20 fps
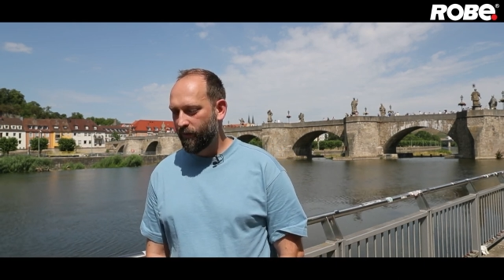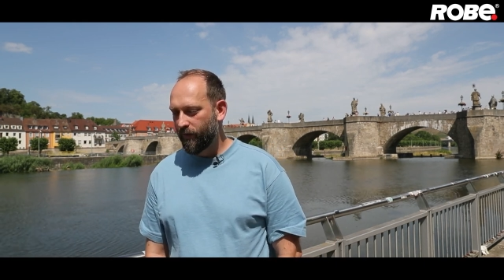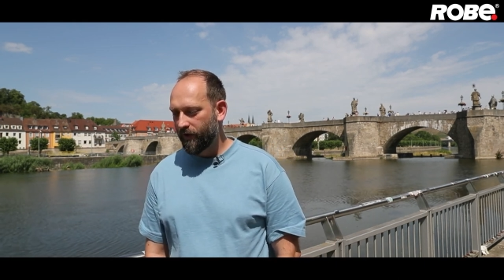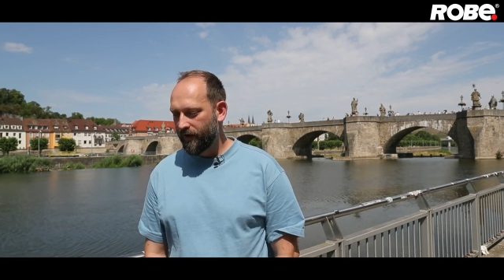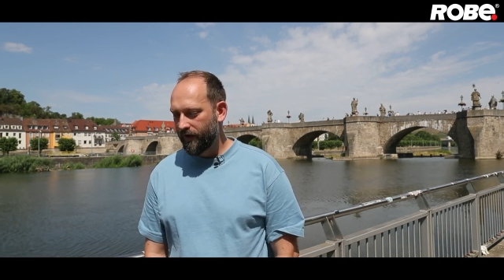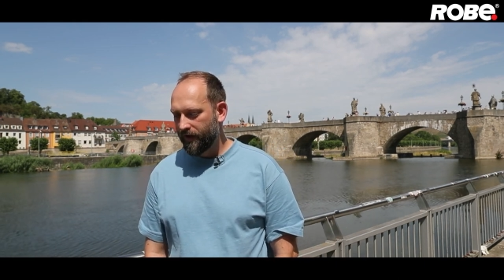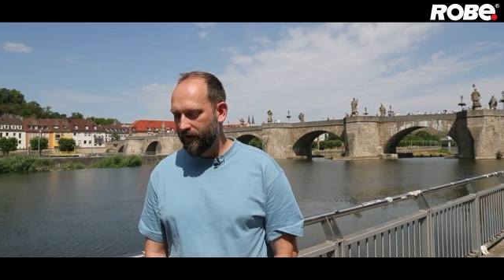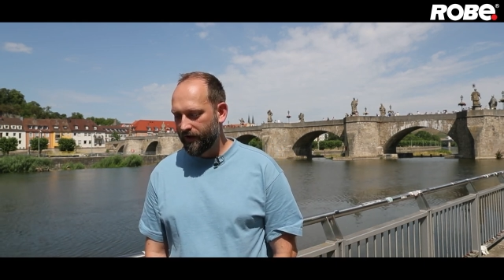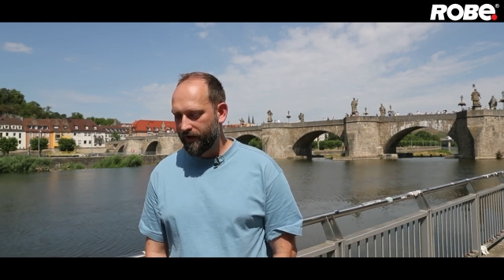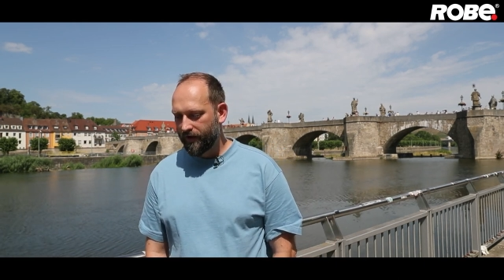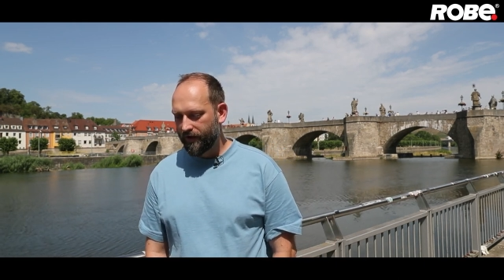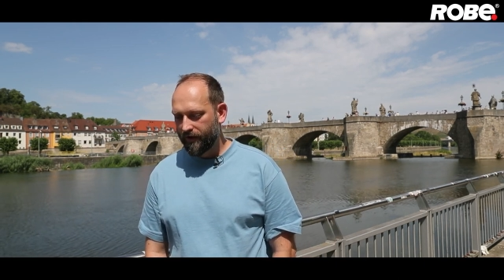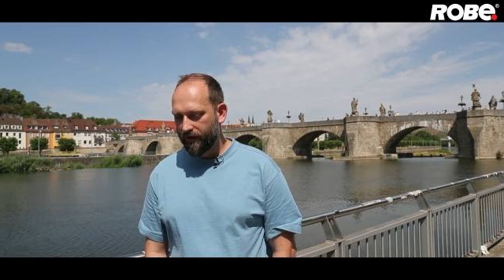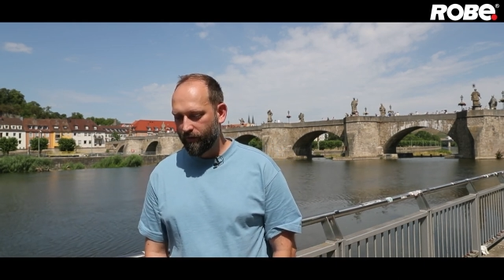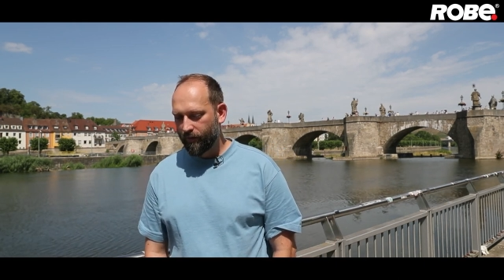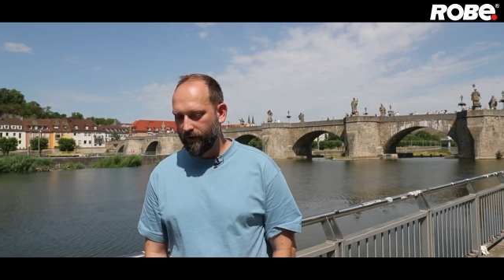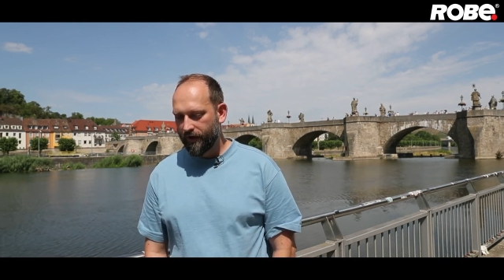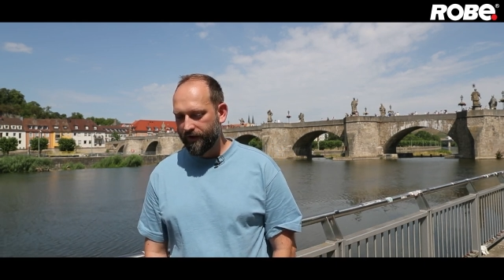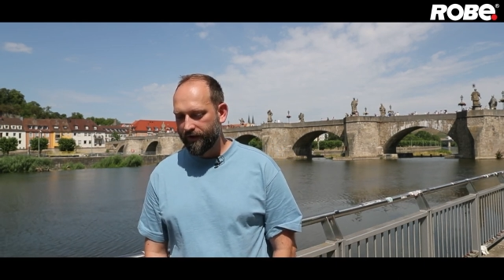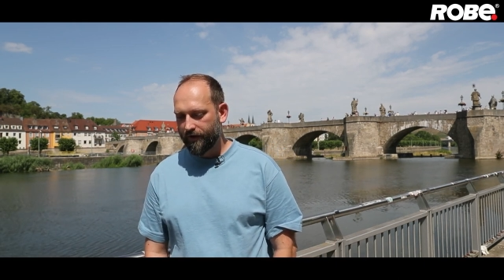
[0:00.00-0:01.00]

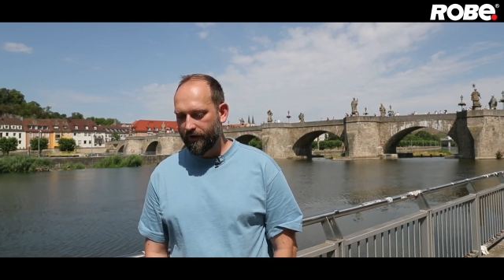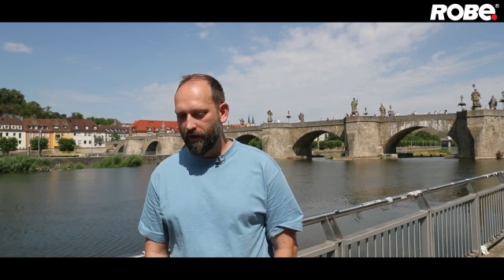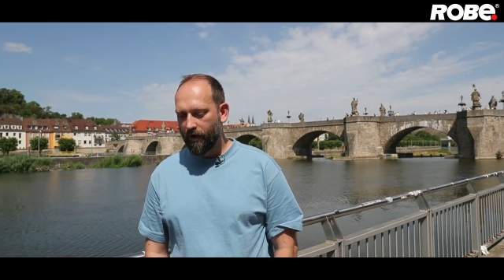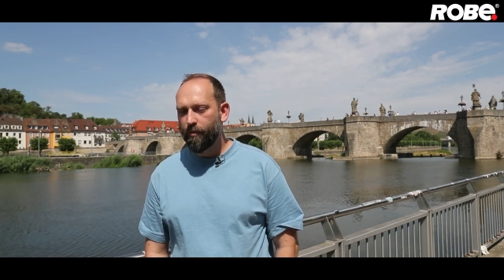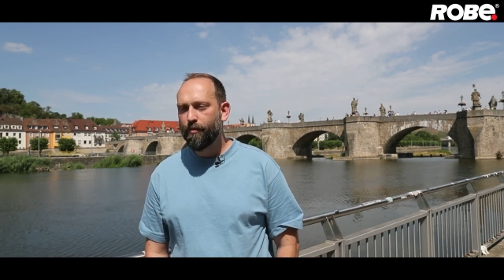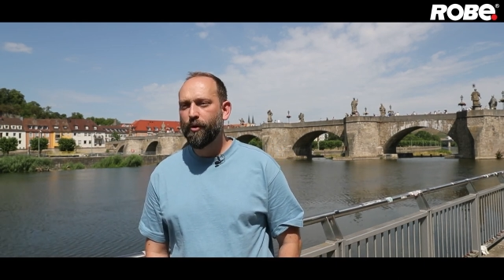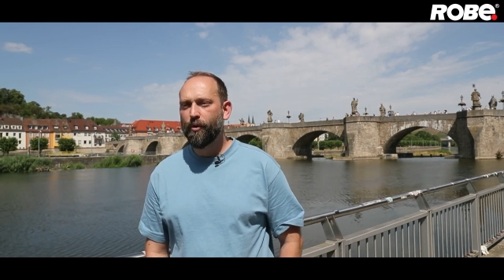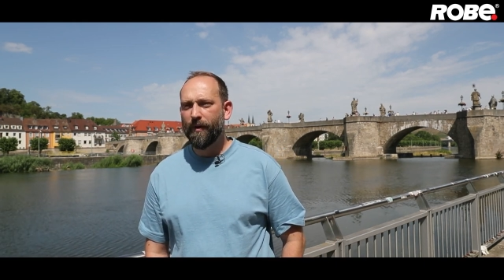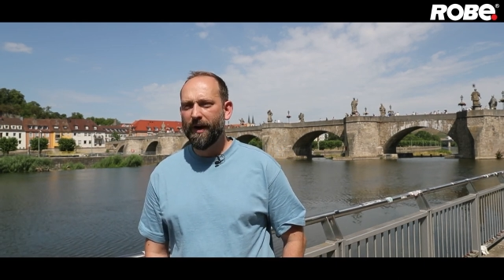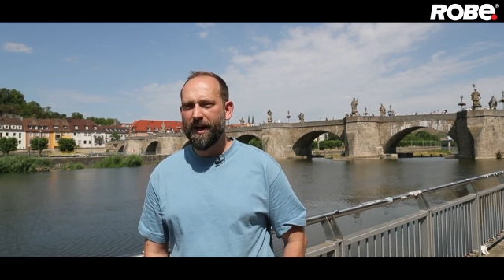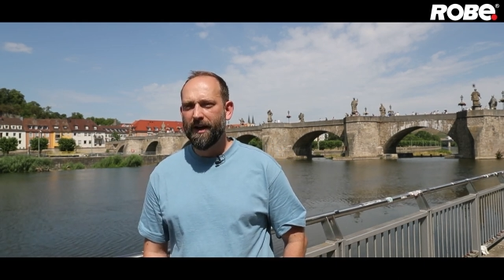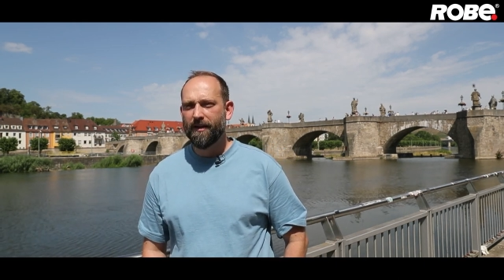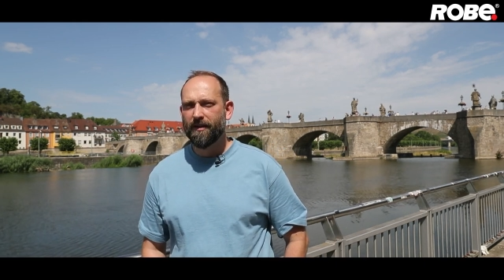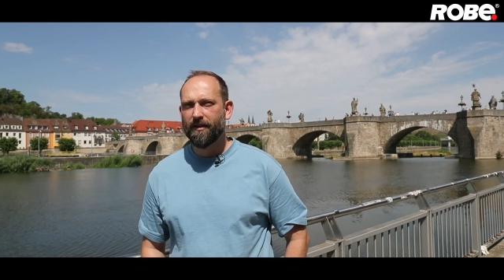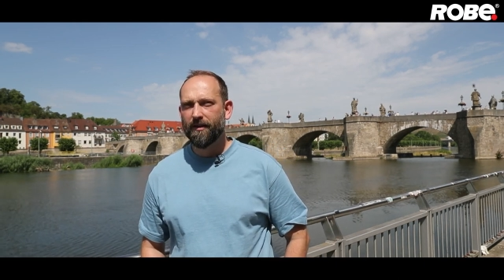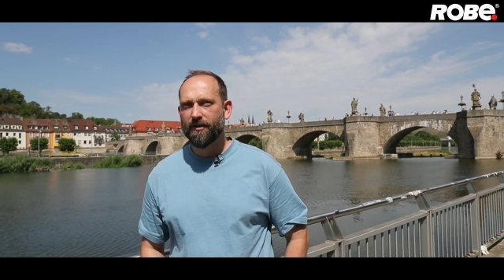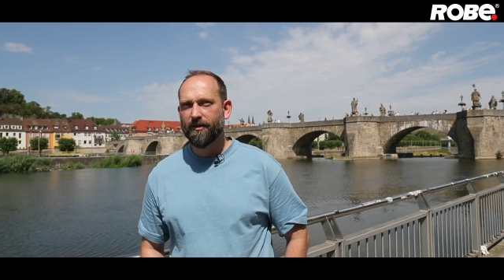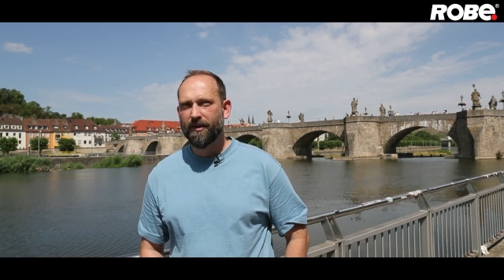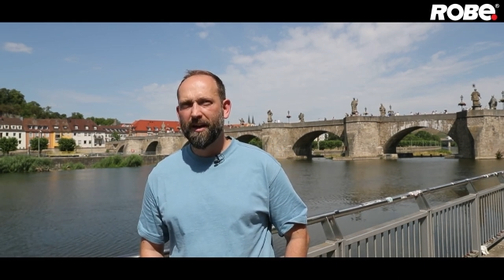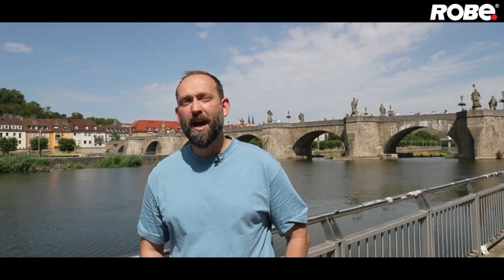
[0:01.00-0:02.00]
was
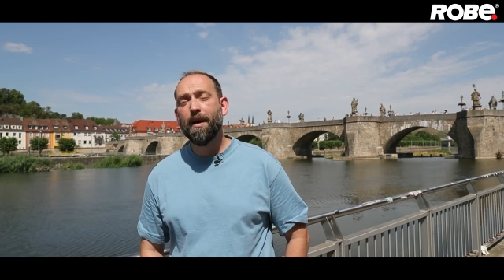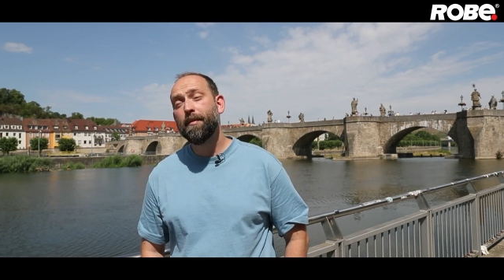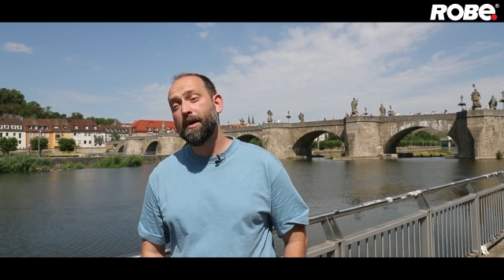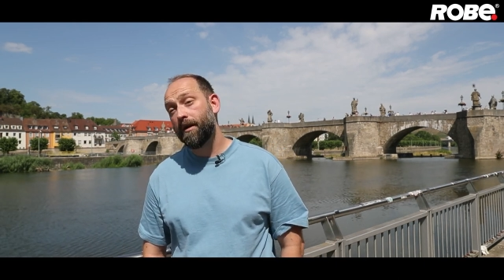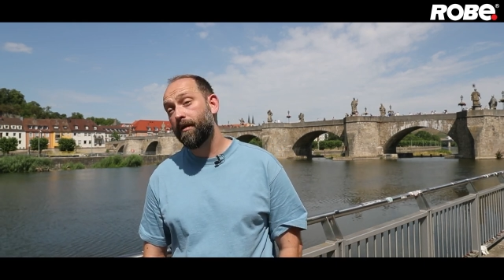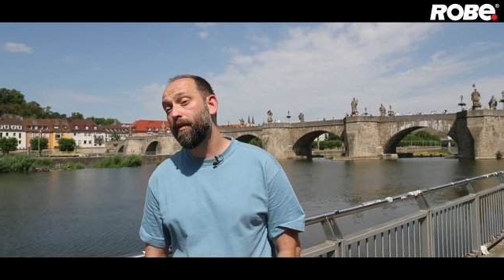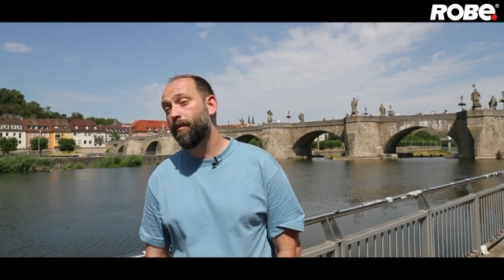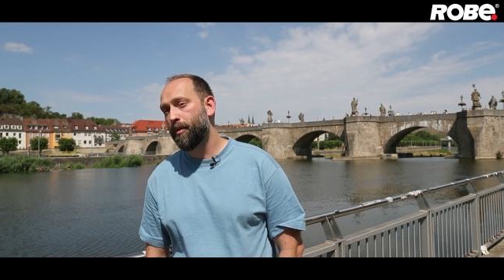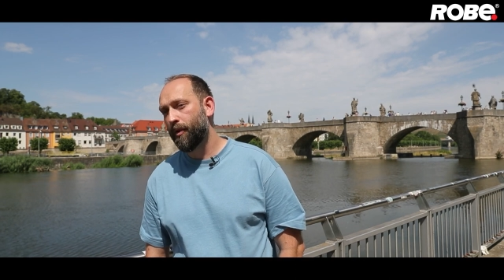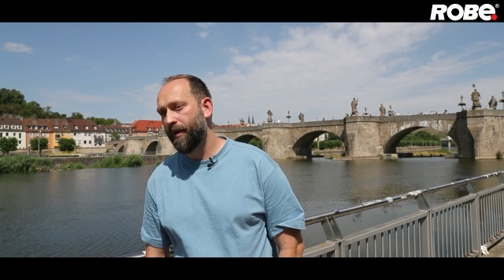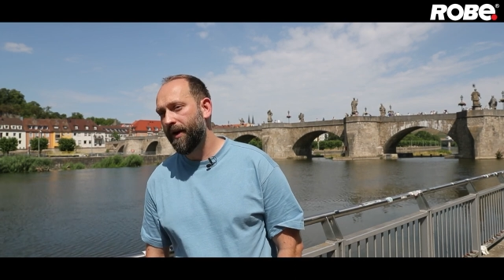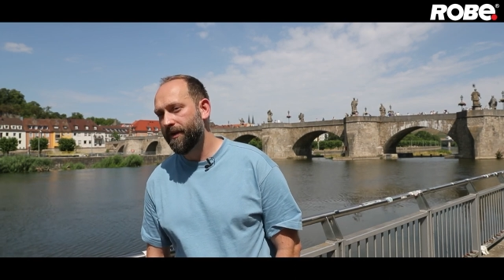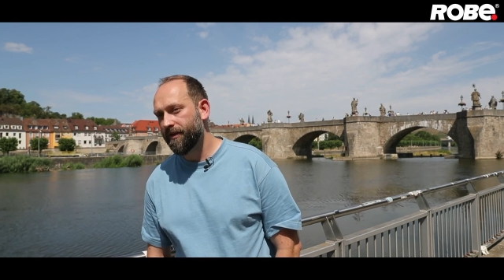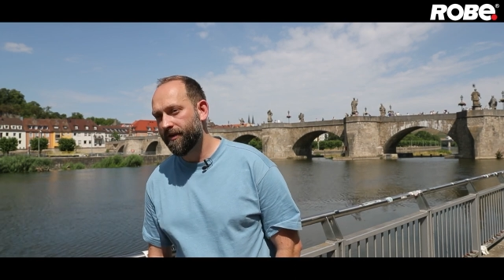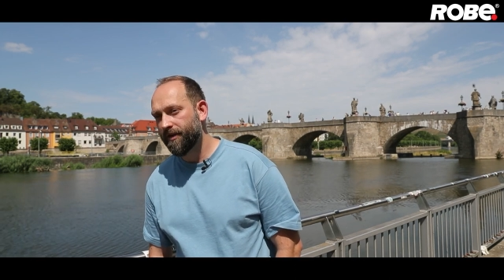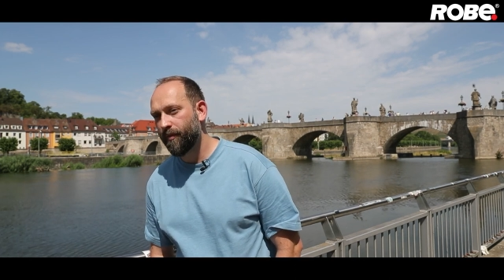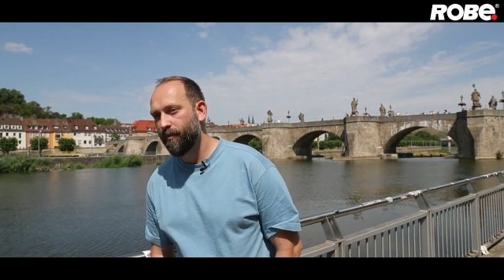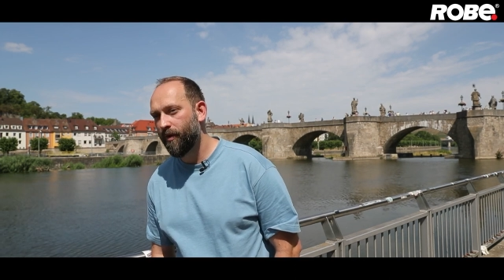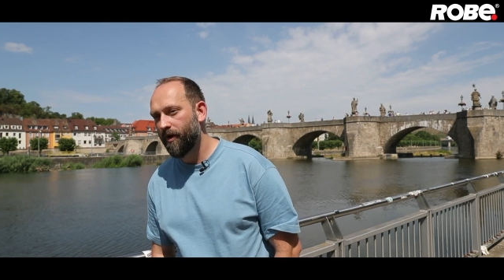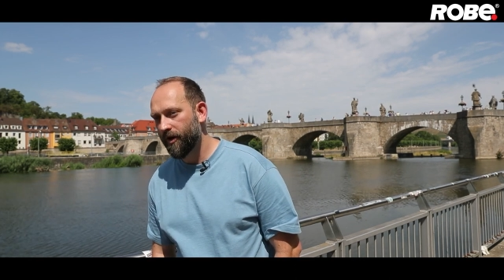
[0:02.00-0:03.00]
camera
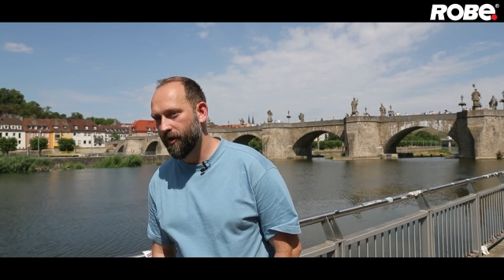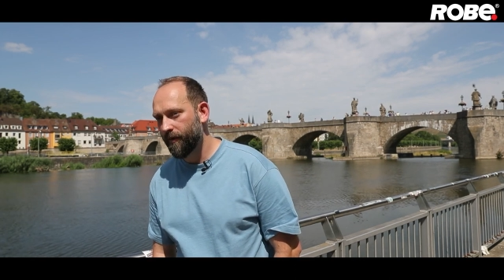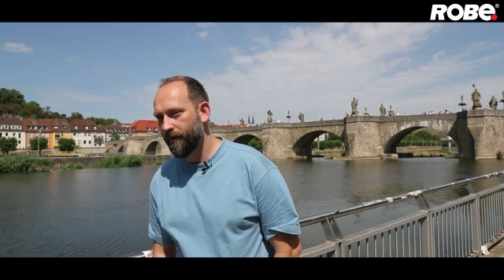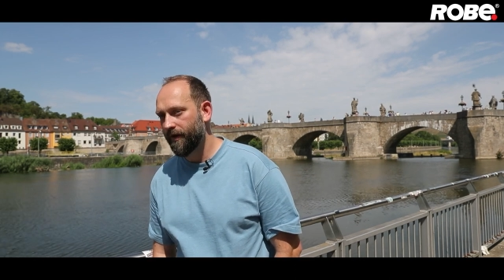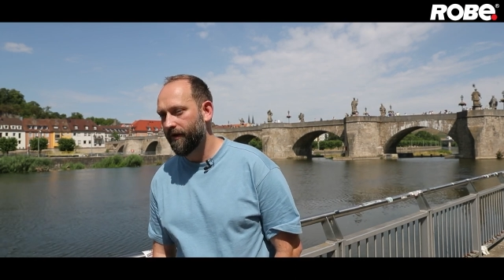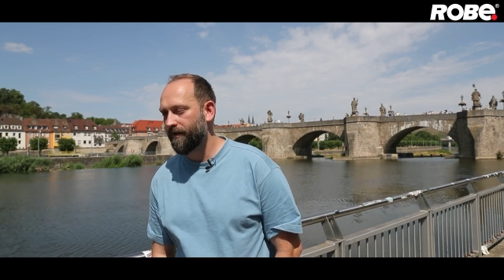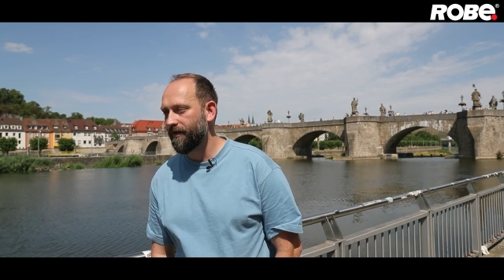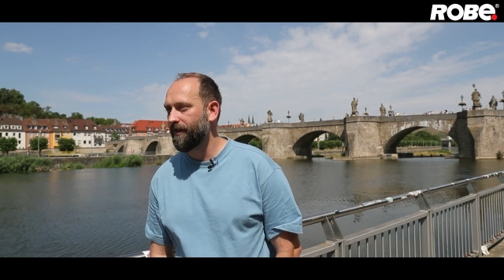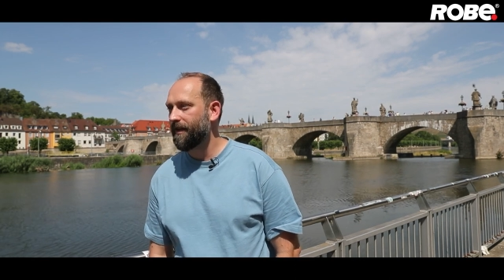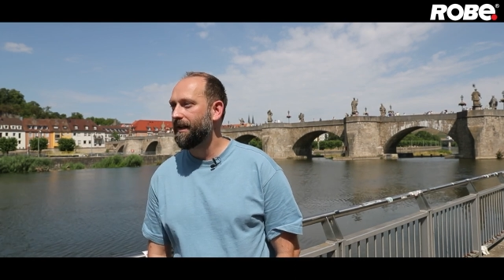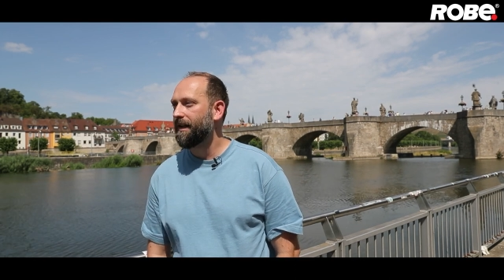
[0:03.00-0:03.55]
operators department.